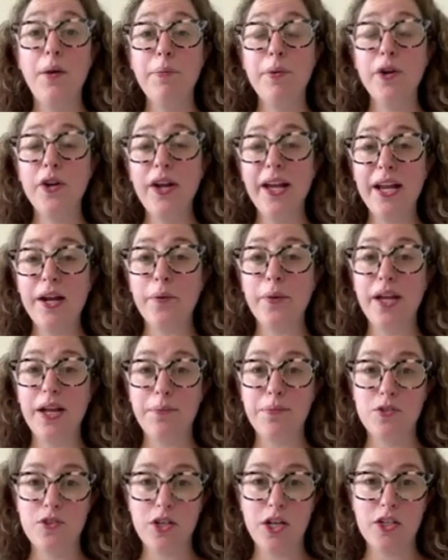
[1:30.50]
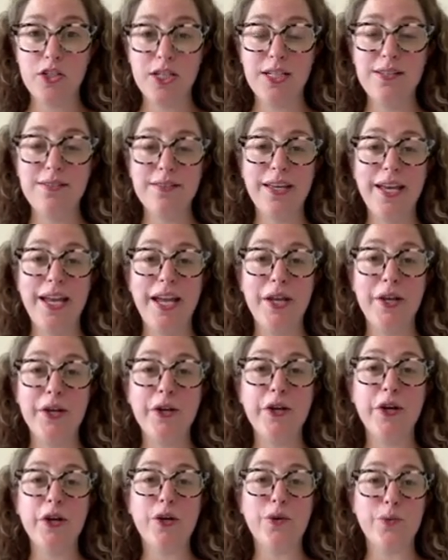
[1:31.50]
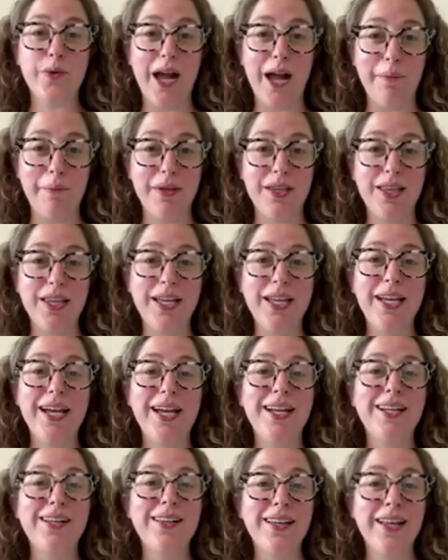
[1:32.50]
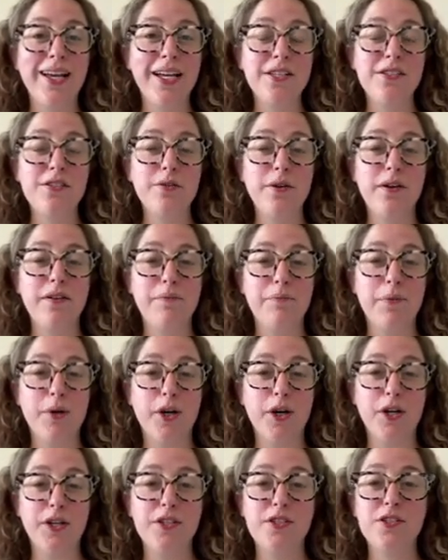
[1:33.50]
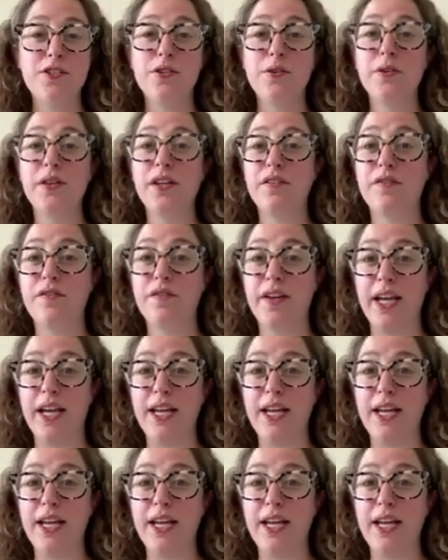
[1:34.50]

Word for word: Upper airway obstructions can occur rapidly in clients who have burns to the